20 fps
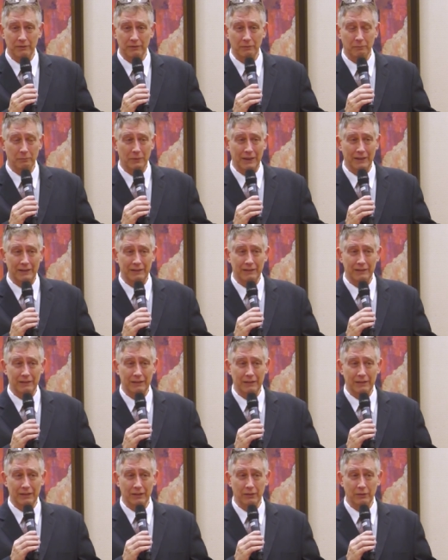But,
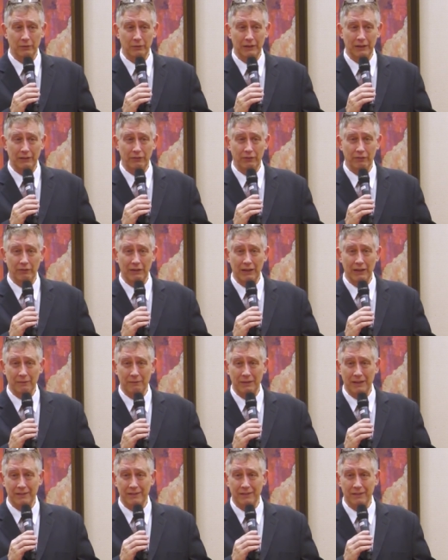you know, if you've got a
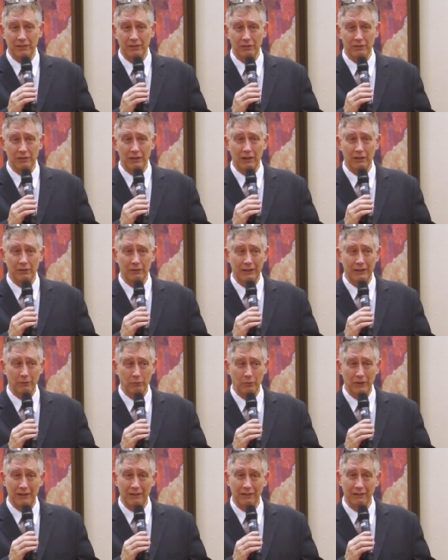medicine you tolerate
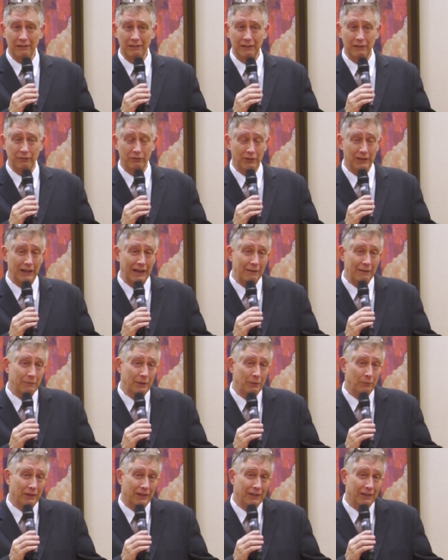well, if you're
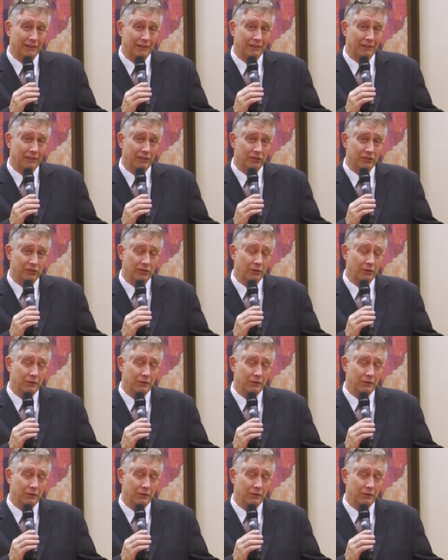happy with it, there's